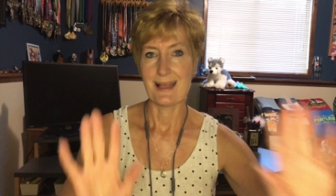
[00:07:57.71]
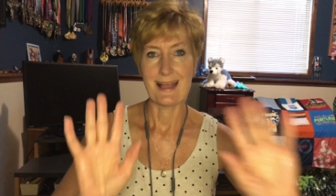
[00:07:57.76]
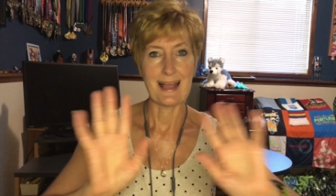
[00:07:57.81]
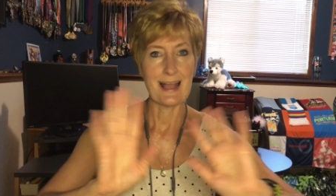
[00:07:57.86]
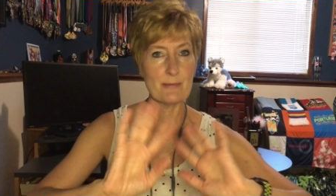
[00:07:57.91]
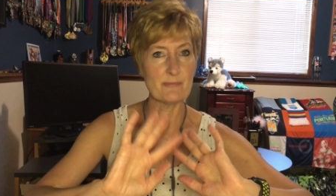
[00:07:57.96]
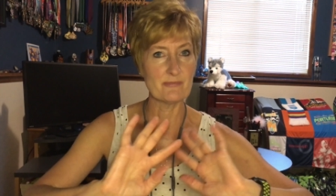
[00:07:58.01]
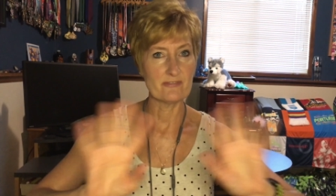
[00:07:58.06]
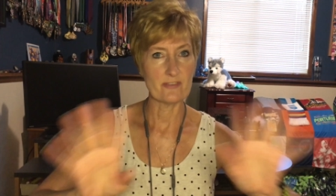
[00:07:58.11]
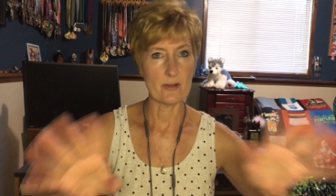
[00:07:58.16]

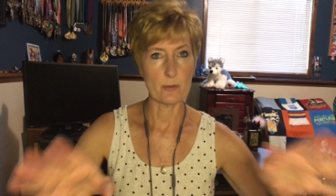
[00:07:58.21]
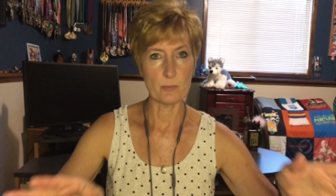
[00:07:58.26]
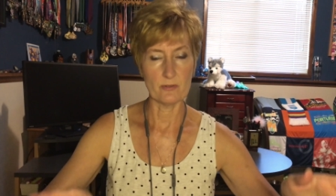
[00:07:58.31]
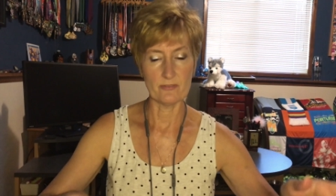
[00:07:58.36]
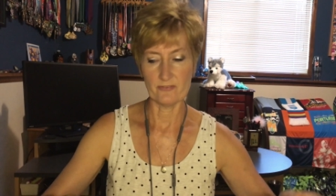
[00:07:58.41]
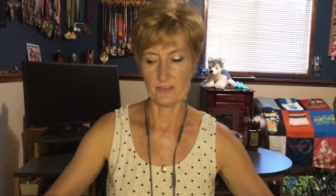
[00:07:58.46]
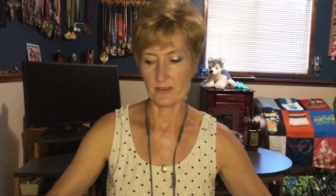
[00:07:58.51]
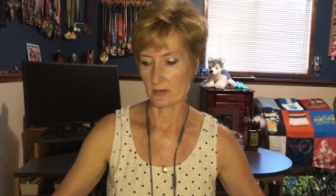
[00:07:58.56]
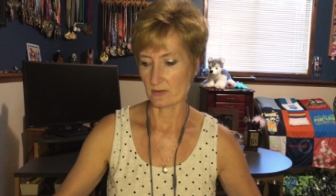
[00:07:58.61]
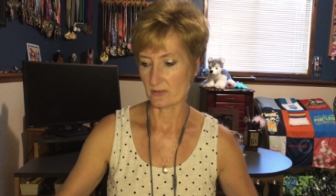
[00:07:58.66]
I'm fumble
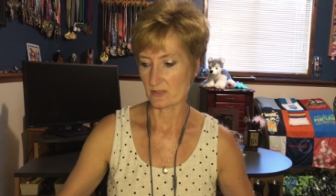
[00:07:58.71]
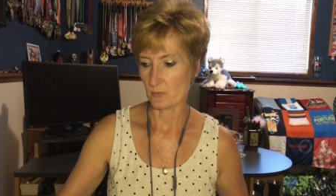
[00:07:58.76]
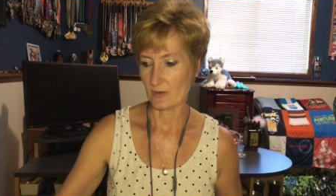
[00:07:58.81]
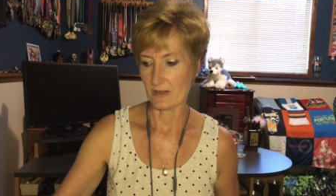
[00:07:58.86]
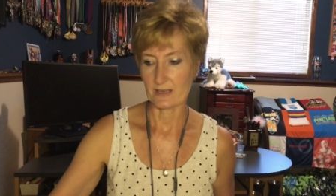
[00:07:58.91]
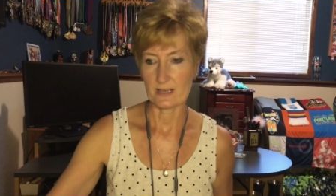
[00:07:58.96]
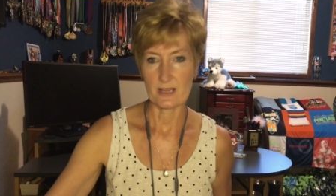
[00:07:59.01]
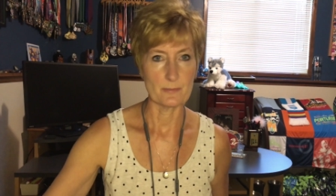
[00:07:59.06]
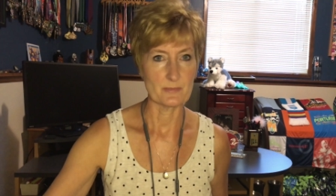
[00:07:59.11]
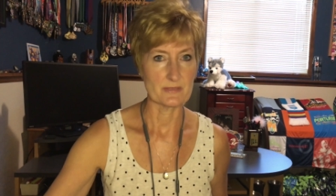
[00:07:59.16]
fingers when
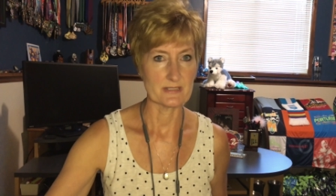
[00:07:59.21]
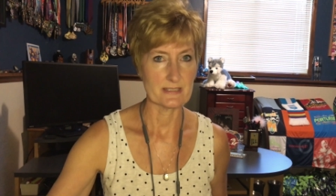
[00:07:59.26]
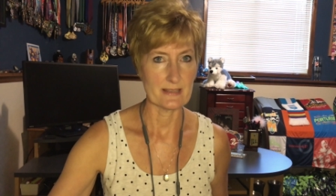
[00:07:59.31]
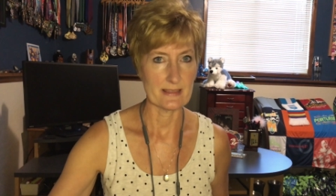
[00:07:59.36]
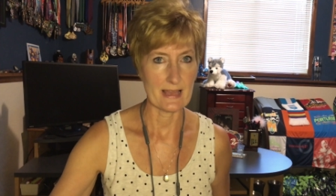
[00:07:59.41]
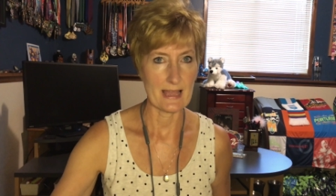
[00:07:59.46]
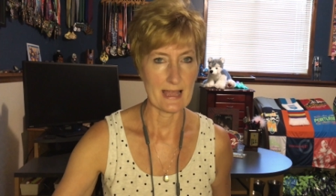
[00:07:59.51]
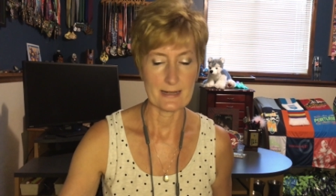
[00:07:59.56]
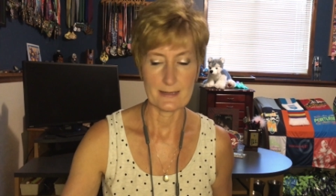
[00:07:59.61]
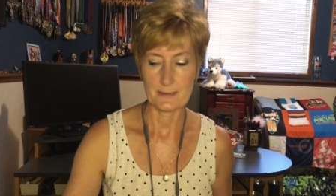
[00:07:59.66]
it comes to
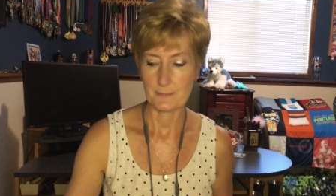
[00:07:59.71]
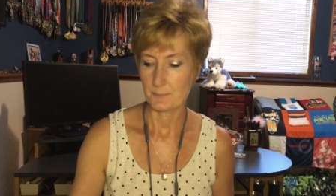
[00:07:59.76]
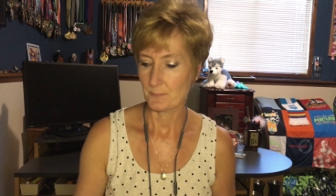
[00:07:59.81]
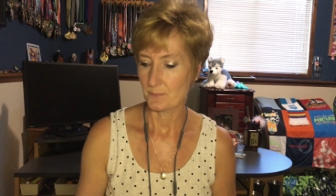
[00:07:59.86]
that.